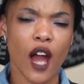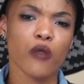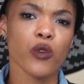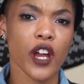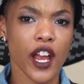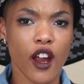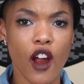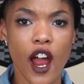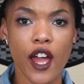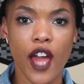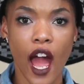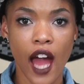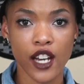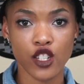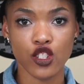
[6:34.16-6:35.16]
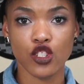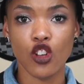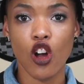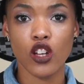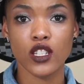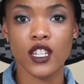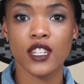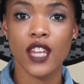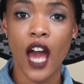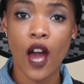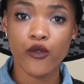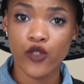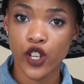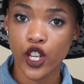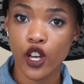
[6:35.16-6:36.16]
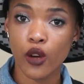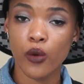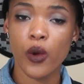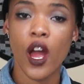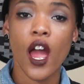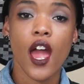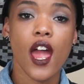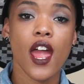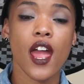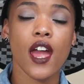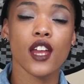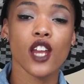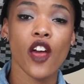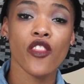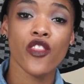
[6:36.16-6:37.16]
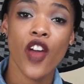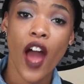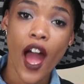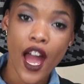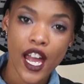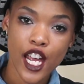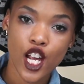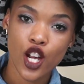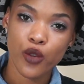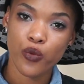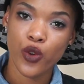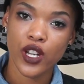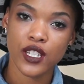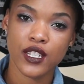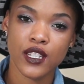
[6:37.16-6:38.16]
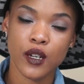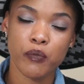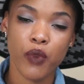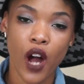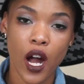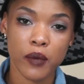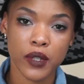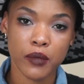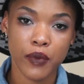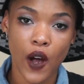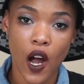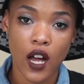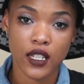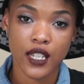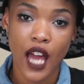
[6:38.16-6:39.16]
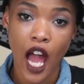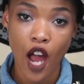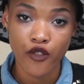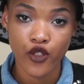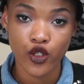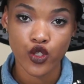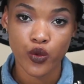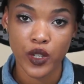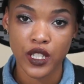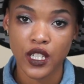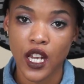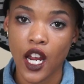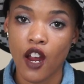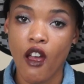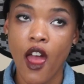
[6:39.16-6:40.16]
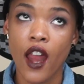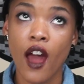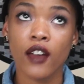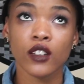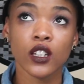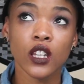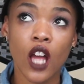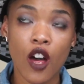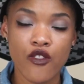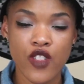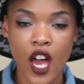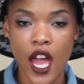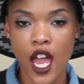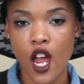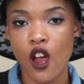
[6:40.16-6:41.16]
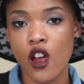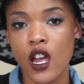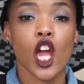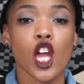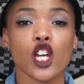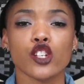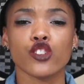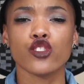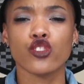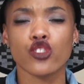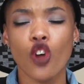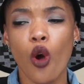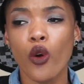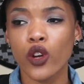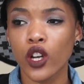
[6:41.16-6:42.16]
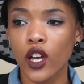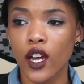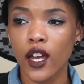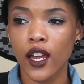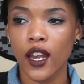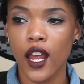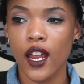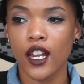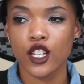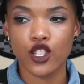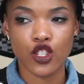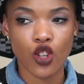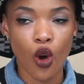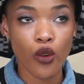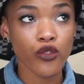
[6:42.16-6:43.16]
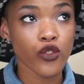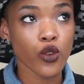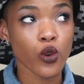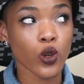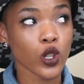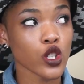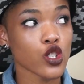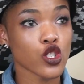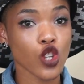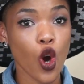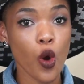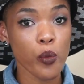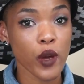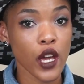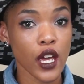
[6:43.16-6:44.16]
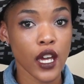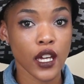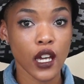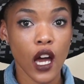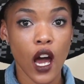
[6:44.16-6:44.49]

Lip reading: what hair I had installed in that video. And that hair was the Bobby Boss Afro Twist hair, and I love that hair. It is so good and it's so full and so big.